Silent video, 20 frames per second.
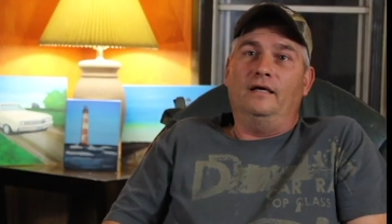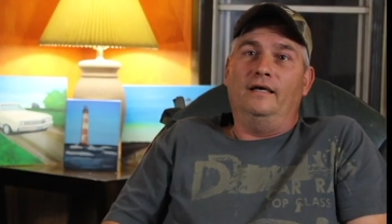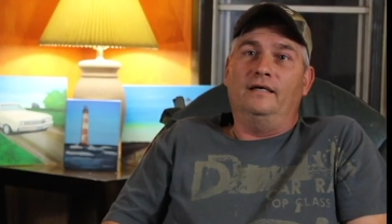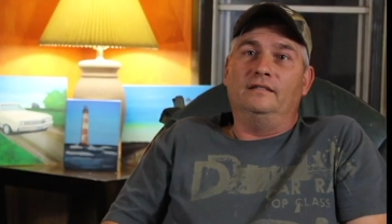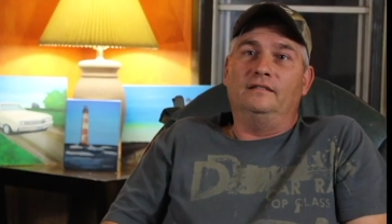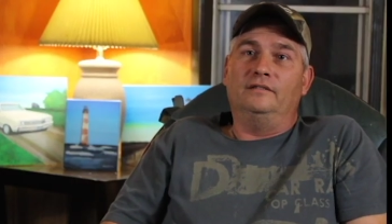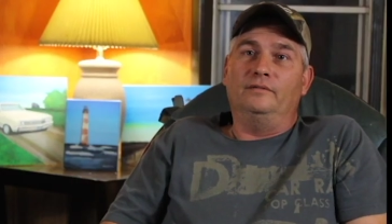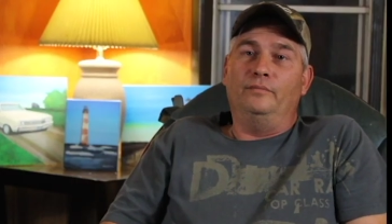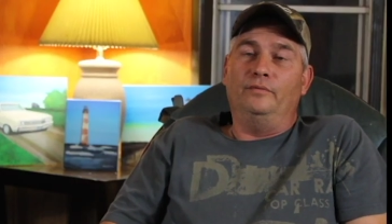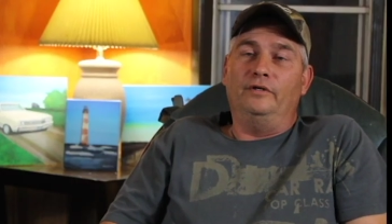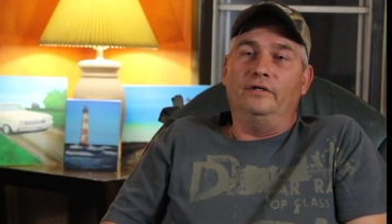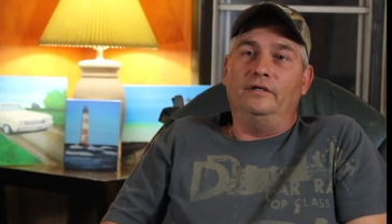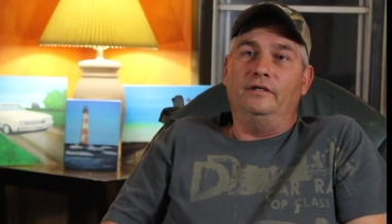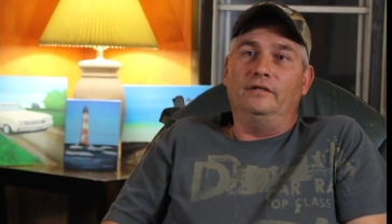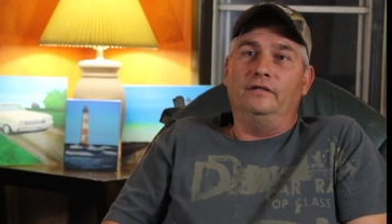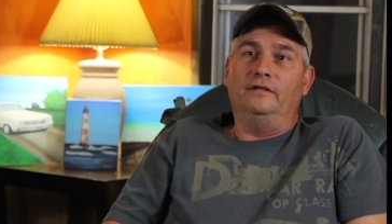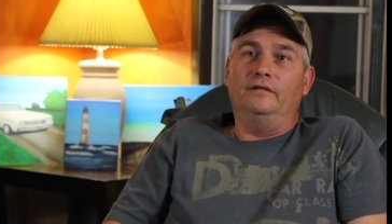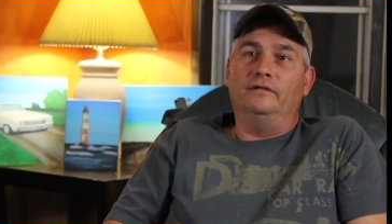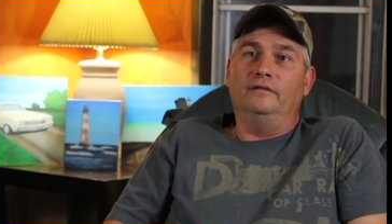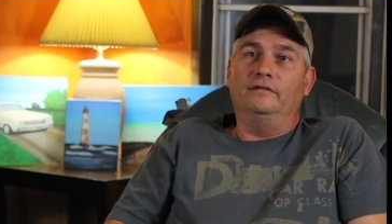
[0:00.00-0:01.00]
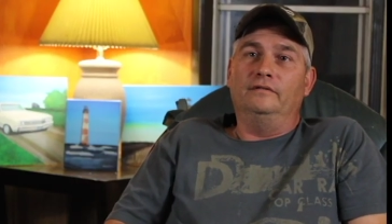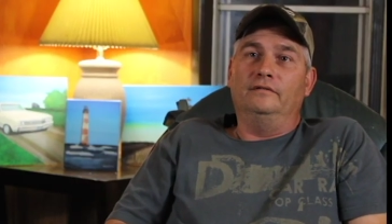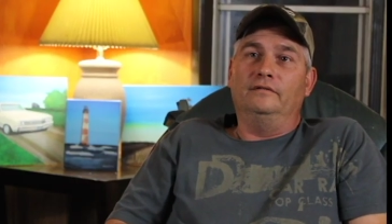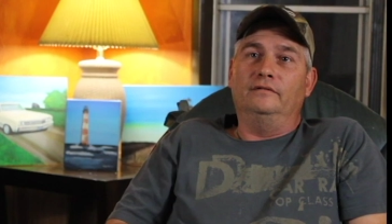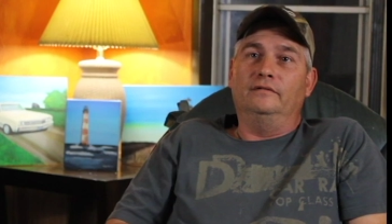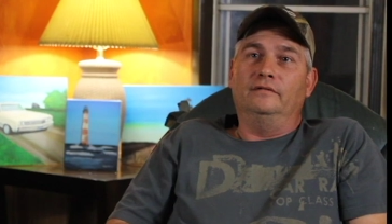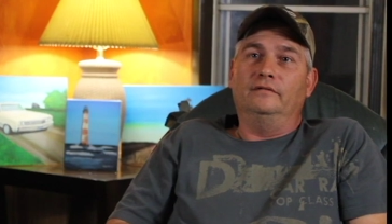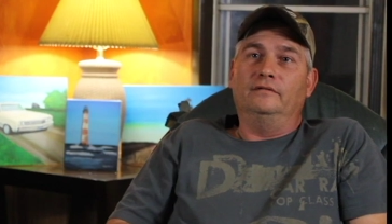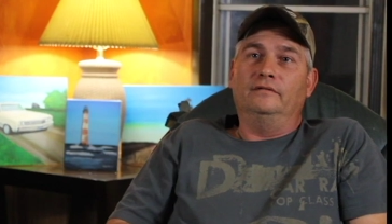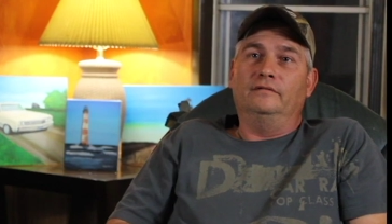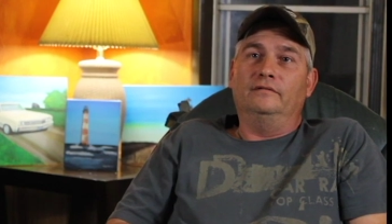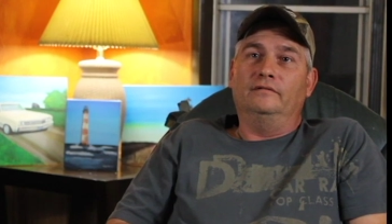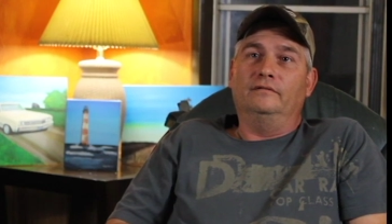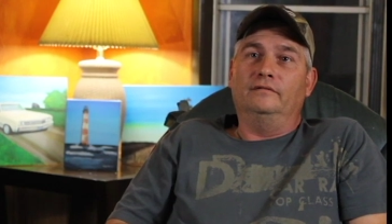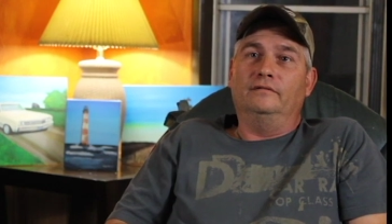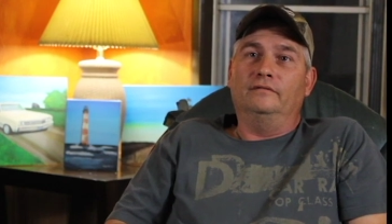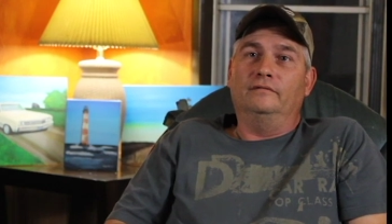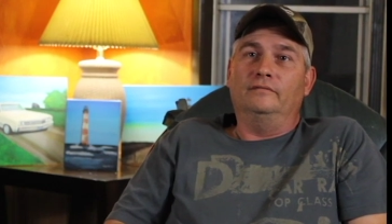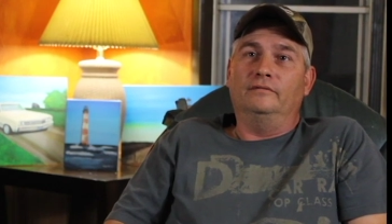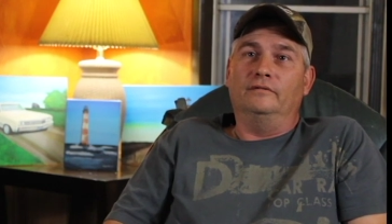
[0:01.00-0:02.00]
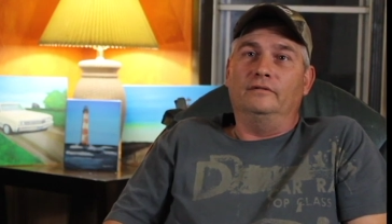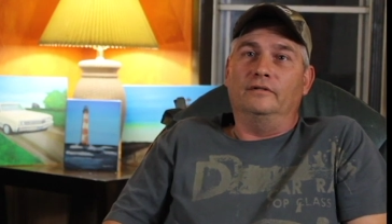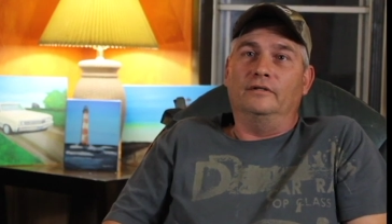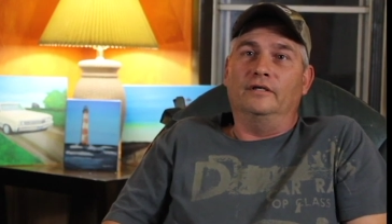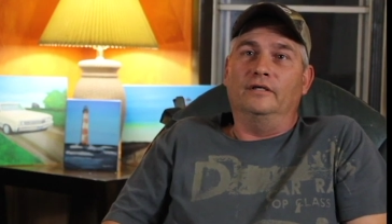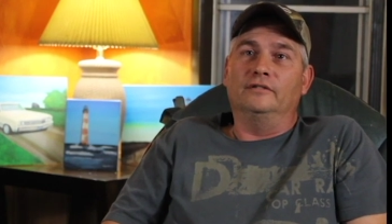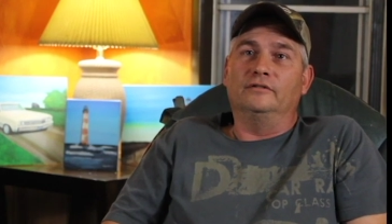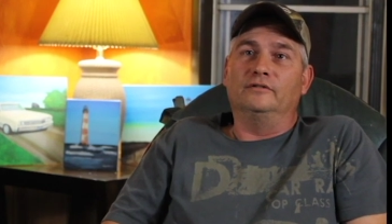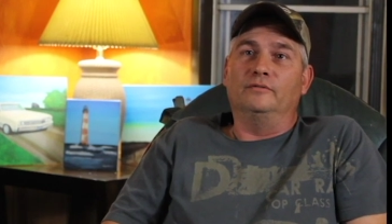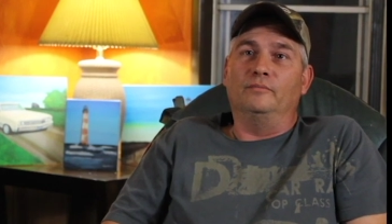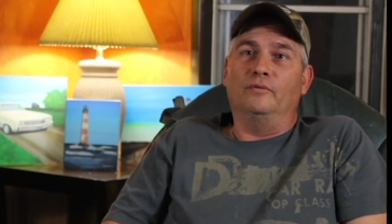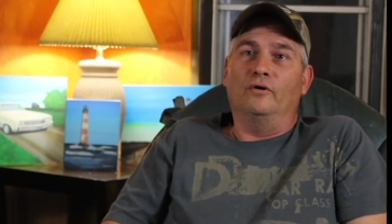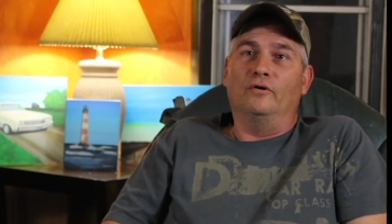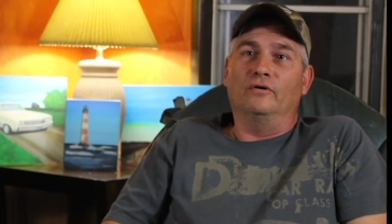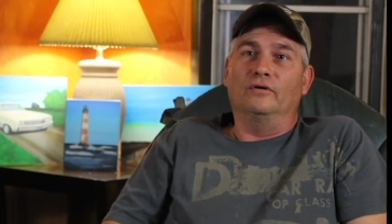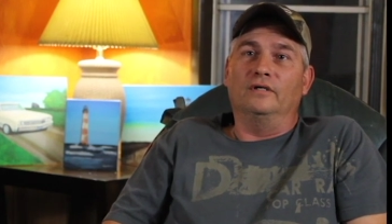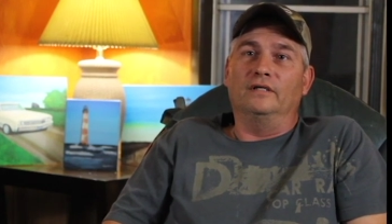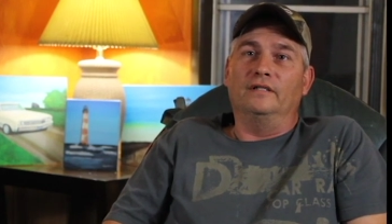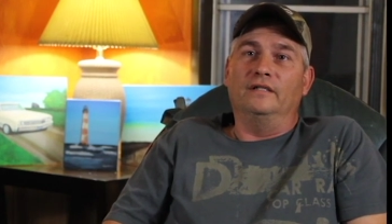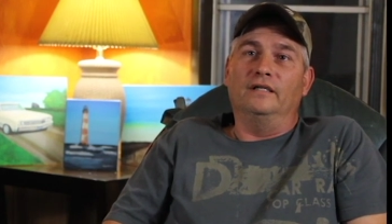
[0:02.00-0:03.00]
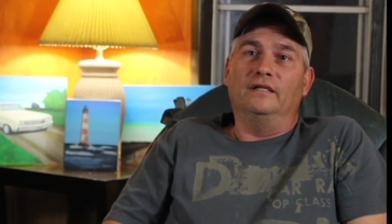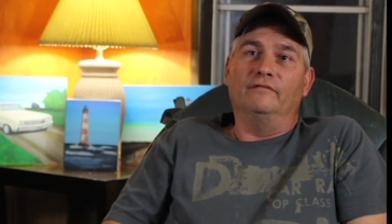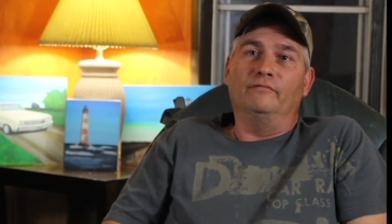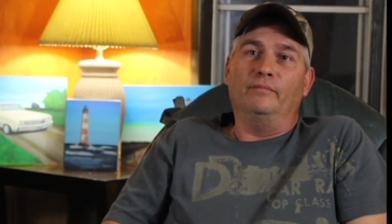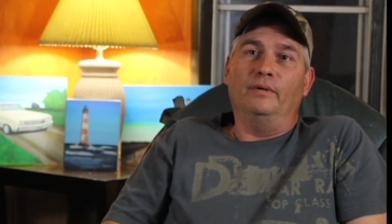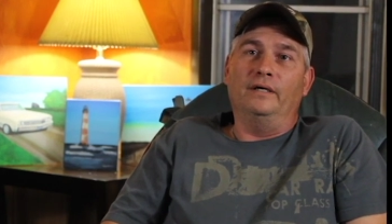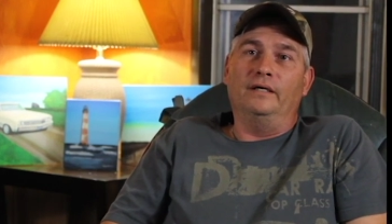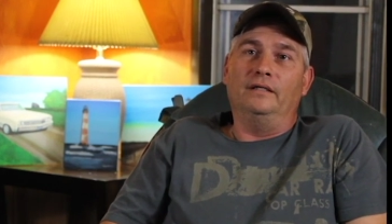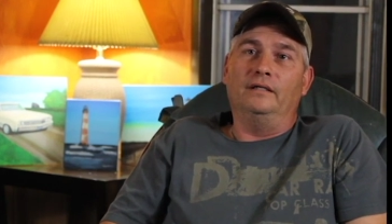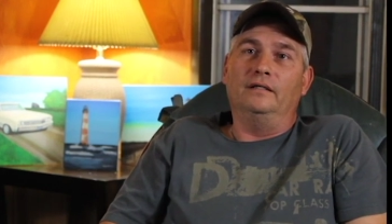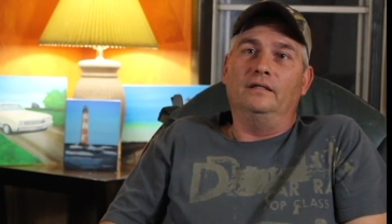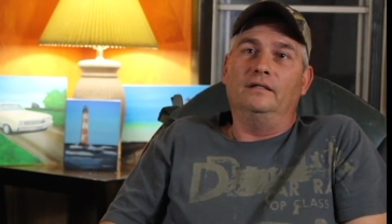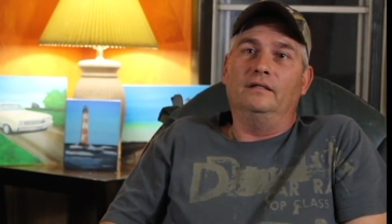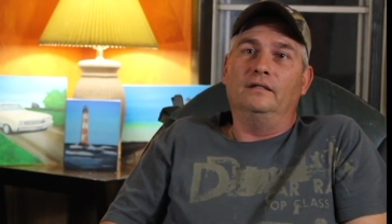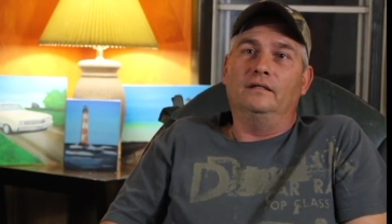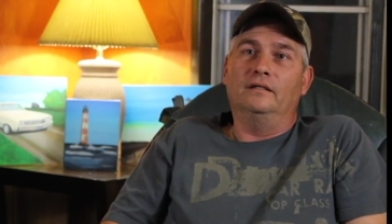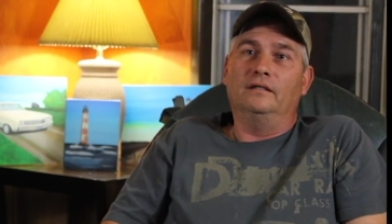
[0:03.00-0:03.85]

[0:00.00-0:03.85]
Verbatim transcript: has to be the custom Harley that I painted.